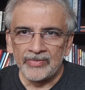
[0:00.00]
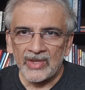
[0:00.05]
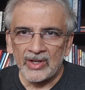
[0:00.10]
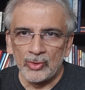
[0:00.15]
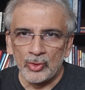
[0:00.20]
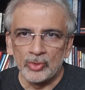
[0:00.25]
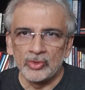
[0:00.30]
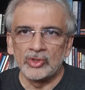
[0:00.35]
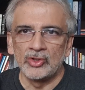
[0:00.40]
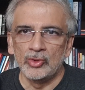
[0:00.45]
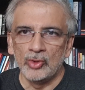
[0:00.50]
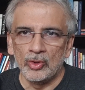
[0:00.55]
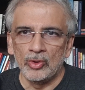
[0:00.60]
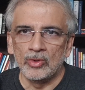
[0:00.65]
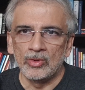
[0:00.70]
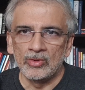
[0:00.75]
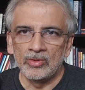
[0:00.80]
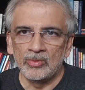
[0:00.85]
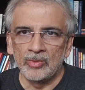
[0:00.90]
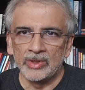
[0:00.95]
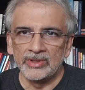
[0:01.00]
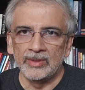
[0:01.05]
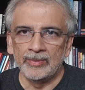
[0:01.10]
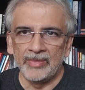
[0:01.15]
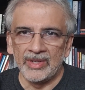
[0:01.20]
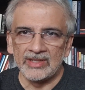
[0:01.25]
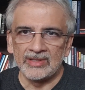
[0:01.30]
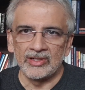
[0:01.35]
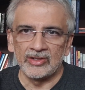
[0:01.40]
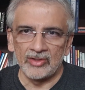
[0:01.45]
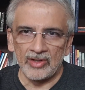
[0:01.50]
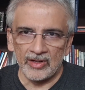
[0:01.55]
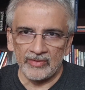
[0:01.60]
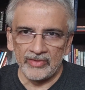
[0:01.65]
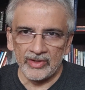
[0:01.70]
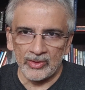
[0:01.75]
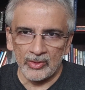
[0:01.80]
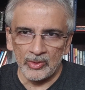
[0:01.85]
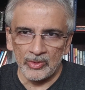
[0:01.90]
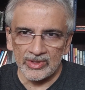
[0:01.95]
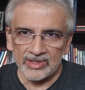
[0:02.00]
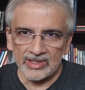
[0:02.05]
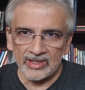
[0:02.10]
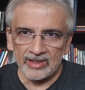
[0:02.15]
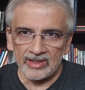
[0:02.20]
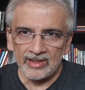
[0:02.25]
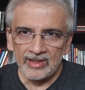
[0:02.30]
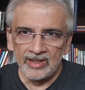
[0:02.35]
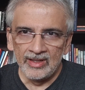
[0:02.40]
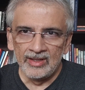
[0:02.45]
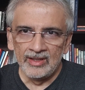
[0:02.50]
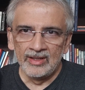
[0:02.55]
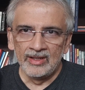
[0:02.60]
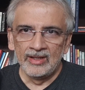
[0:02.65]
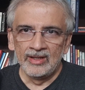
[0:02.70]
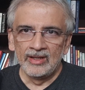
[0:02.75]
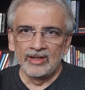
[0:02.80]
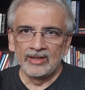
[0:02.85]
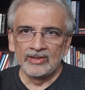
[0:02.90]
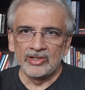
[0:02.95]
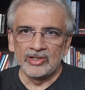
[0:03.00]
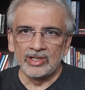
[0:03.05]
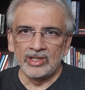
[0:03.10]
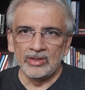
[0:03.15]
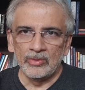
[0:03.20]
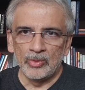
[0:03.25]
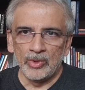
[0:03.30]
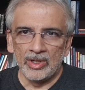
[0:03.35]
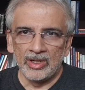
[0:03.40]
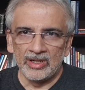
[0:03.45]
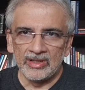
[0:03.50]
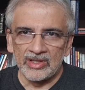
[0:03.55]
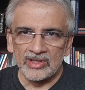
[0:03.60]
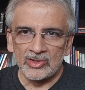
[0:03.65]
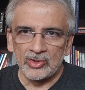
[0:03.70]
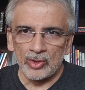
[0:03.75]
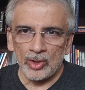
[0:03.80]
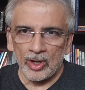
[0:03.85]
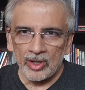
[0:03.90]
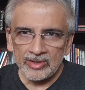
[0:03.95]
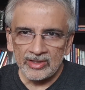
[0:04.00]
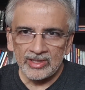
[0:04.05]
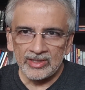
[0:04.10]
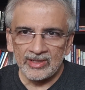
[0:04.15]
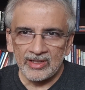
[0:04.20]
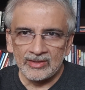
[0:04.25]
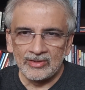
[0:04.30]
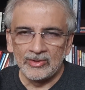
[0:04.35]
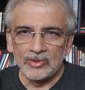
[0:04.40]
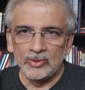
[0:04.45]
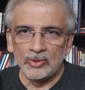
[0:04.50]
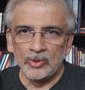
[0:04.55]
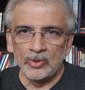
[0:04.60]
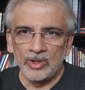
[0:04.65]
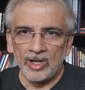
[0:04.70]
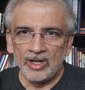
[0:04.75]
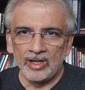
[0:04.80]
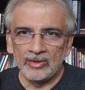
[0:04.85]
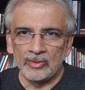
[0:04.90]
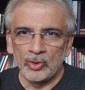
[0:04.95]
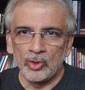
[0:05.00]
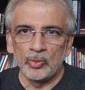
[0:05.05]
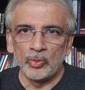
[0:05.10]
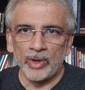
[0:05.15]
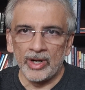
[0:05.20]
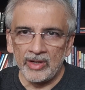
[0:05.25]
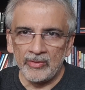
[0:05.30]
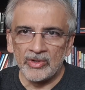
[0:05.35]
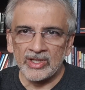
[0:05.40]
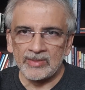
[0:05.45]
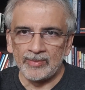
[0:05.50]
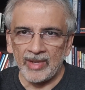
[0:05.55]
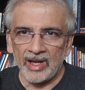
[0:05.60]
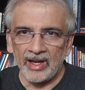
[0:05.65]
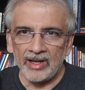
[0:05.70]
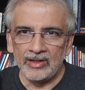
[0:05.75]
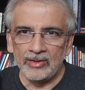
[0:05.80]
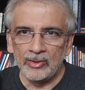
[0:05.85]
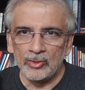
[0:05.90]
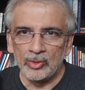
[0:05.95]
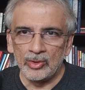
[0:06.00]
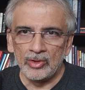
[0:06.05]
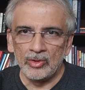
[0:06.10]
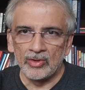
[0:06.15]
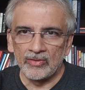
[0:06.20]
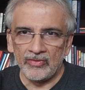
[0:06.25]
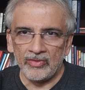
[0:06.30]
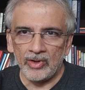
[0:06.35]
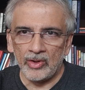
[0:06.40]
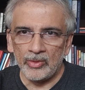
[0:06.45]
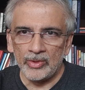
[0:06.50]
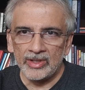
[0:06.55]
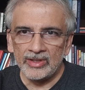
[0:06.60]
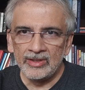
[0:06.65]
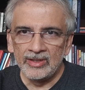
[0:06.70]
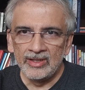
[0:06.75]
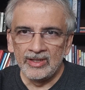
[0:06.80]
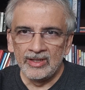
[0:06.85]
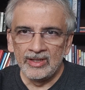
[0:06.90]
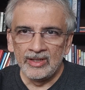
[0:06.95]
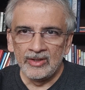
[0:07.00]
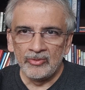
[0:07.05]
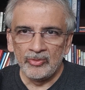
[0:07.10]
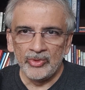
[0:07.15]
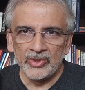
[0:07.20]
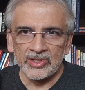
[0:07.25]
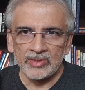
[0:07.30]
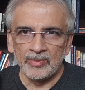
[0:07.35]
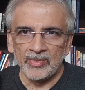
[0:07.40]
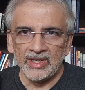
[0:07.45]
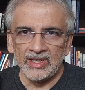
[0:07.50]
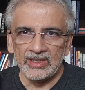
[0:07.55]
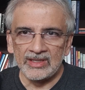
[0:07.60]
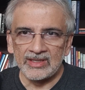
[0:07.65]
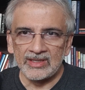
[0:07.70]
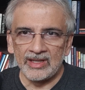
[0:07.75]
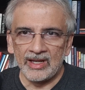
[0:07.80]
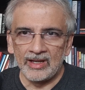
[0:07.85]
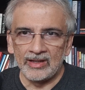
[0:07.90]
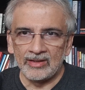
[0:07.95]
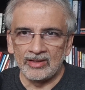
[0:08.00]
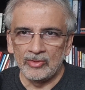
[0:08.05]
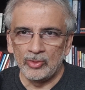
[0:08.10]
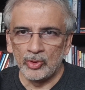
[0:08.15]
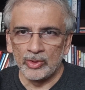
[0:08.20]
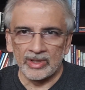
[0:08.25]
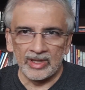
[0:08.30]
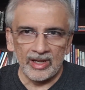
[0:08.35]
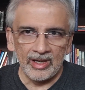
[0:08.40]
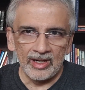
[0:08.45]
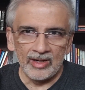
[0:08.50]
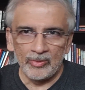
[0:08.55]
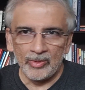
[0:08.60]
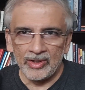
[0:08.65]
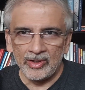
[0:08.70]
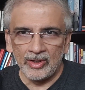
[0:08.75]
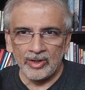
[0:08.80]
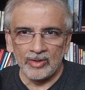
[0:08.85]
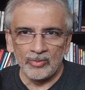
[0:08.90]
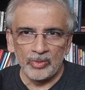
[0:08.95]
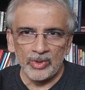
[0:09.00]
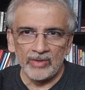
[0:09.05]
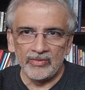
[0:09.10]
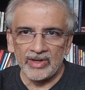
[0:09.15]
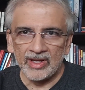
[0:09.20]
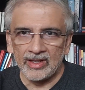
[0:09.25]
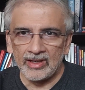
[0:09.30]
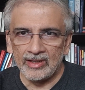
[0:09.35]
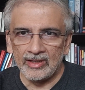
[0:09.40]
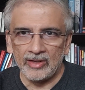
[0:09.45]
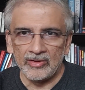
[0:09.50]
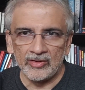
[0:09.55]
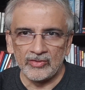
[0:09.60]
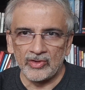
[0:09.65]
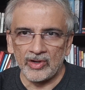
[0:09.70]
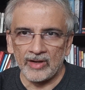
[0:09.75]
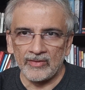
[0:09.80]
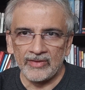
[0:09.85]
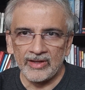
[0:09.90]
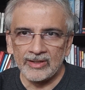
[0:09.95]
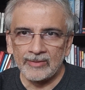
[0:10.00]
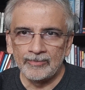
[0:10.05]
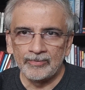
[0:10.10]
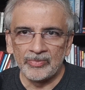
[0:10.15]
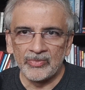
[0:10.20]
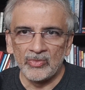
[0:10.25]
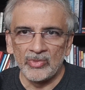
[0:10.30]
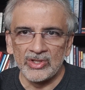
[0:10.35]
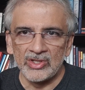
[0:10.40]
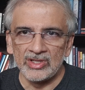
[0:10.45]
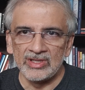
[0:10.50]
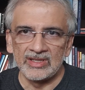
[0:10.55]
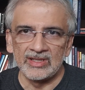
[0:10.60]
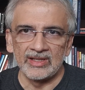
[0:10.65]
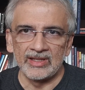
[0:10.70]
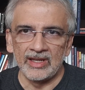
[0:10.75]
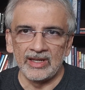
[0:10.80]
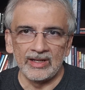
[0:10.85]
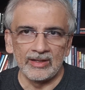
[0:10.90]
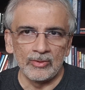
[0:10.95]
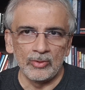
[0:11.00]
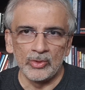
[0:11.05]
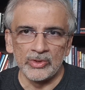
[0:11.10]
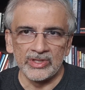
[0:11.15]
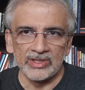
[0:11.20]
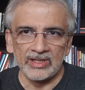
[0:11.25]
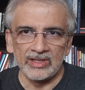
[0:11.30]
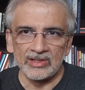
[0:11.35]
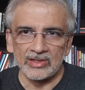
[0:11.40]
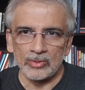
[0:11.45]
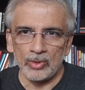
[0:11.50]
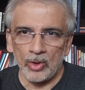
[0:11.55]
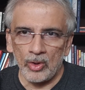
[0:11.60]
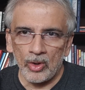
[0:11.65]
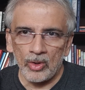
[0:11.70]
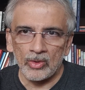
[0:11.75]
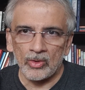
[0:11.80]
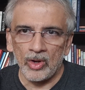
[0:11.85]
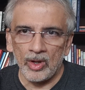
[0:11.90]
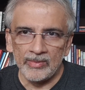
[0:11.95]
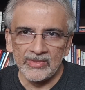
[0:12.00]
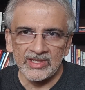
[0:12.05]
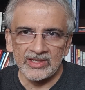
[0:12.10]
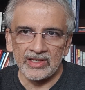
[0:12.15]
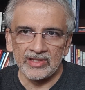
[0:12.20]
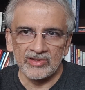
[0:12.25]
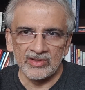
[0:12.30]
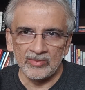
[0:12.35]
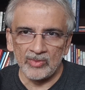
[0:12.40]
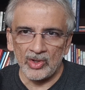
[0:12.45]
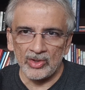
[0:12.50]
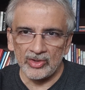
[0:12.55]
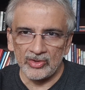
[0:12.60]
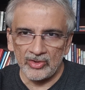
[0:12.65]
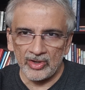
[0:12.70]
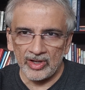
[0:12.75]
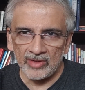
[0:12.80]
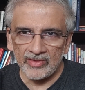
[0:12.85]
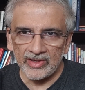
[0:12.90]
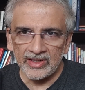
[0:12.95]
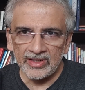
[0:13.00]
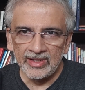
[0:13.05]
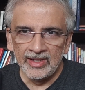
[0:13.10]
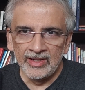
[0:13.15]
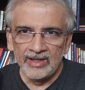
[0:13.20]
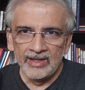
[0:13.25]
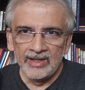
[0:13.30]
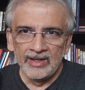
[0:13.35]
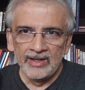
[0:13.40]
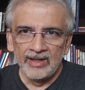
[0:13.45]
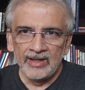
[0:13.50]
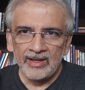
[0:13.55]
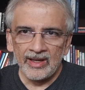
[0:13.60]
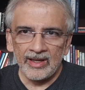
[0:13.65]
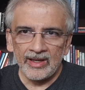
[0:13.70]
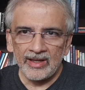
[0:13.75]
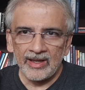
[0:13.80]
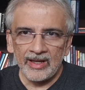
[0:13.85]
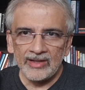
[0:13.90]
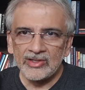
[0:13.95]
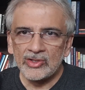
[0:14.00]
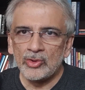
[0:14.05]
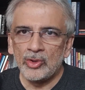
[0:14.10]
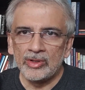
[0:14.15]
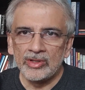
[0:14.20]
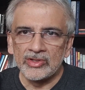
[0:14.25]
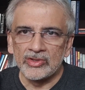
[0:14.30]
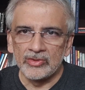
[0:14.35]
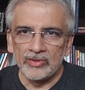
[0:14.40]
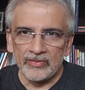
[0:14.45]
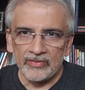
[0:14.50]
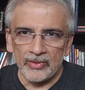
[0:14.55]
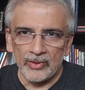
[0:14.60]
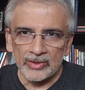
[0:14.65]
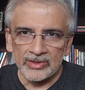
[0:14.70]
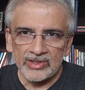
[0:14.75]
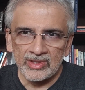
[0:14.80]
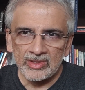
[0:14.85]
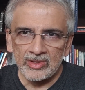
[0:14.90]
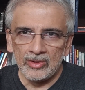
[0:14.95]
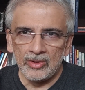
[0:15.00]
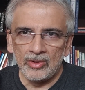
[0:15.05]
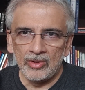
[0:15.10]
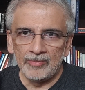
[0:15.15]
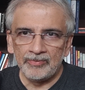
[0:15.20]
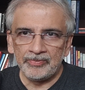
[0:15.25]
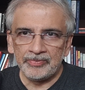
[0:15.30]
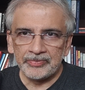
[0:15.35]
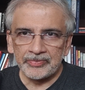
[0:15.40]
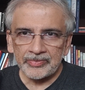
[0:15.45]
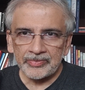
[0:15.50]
don't know what the basic traffic rules are. She was taught to don't worry what's behind you, only look forward, which means that don't care when you're weaving in and out of traffic, which is again goes against all common sense of modern driving, and so on and so forth. So